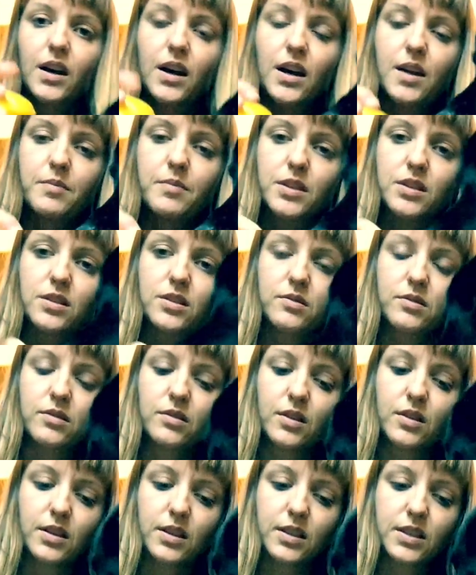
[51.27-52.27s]
I'm
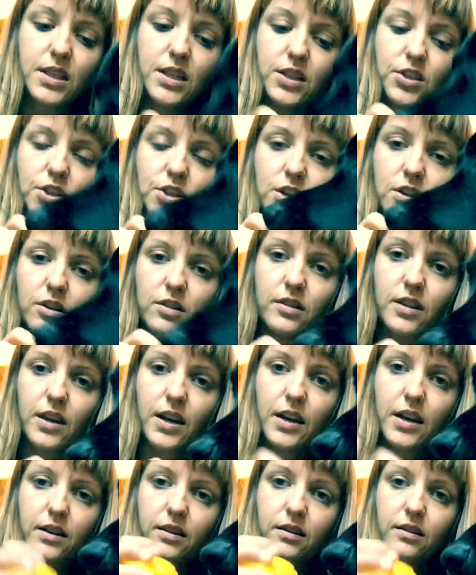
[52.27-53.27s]
going to teach her
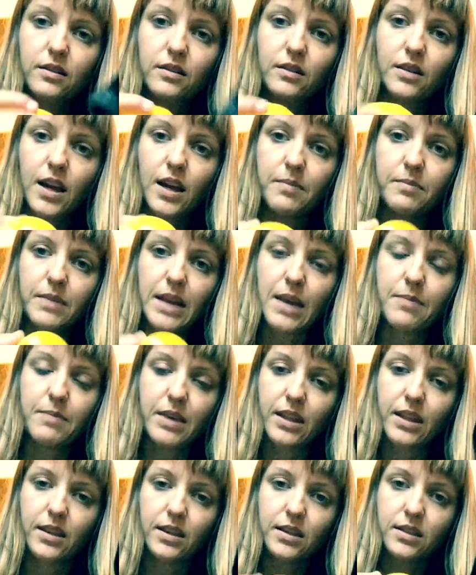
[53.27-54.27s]
that I'm
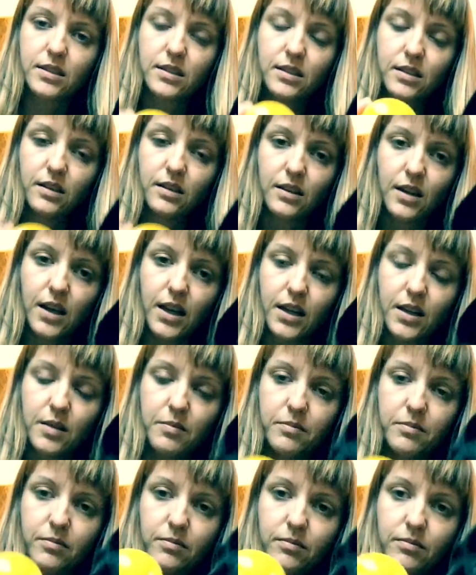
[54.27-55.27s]
naming this
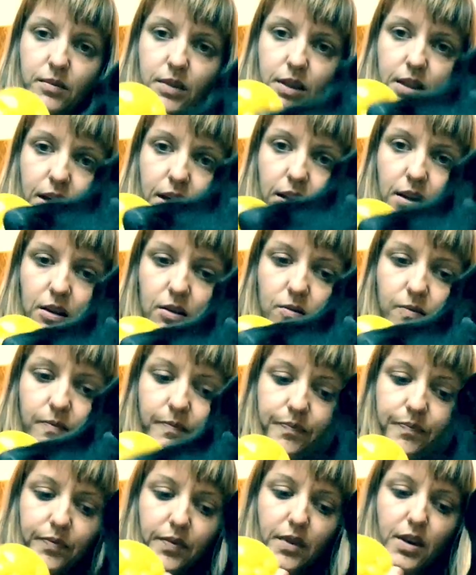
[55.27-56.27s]
item yellow.
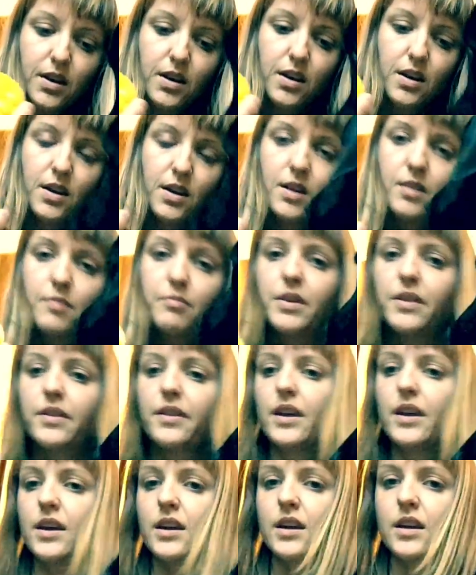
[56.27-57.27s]
But
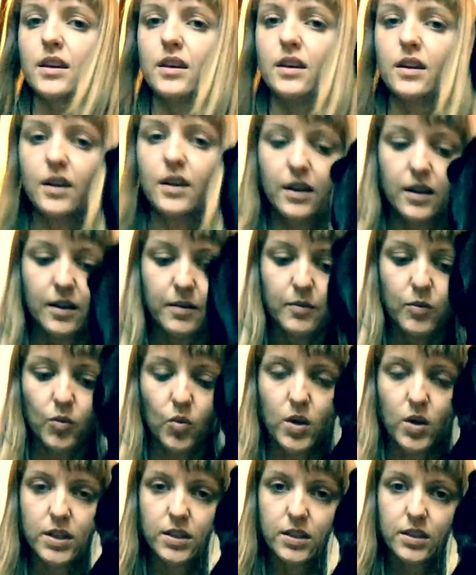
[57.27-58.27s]
then,
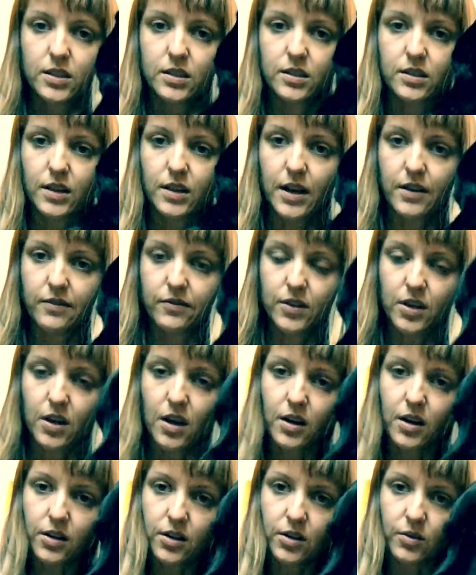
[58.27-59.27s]
once I've
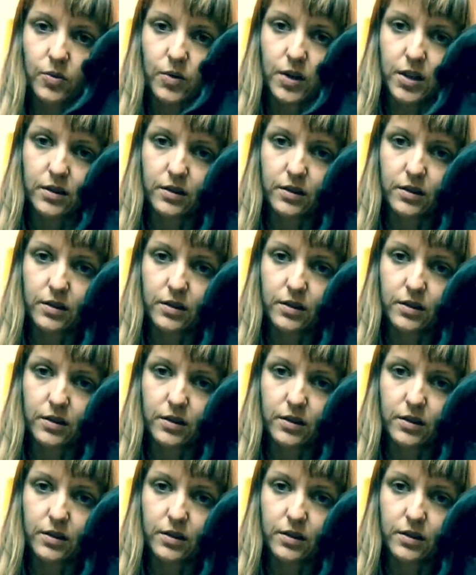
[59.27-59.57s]
taught her